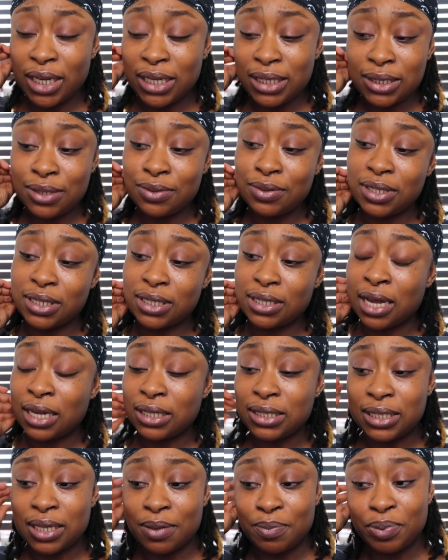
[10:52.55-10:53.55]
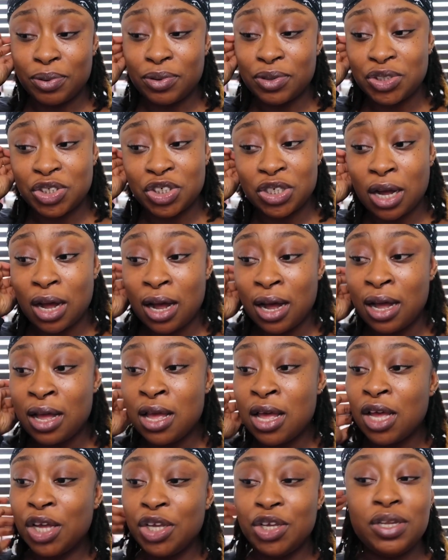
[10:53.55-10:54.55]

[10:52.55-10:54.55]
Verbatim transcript: it's still disgusting Porsha